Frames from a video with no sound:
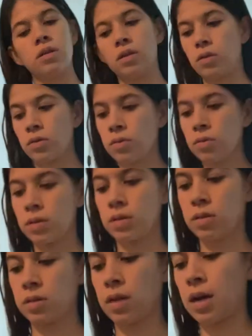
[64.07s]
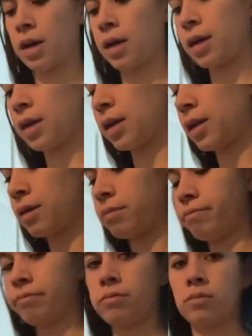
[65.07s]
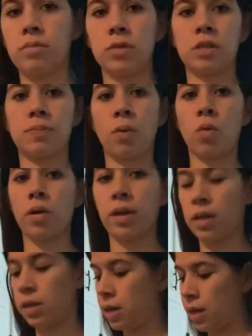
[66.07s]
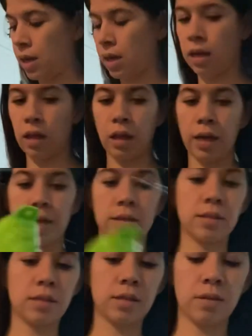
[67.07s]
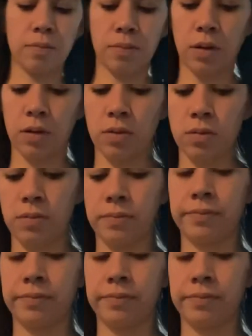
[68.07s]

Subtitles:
do, I just pour it in a glass bottle.